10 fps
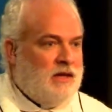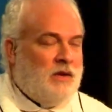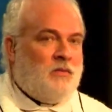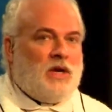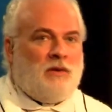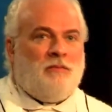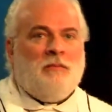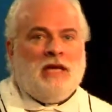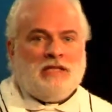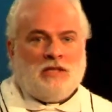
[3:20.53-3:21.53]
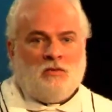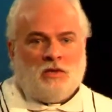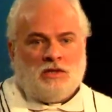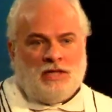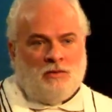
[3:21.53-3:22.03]
And what an amazing
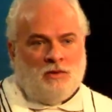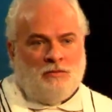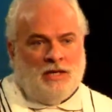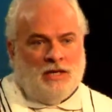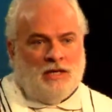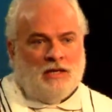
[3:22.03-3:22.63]
world that would be.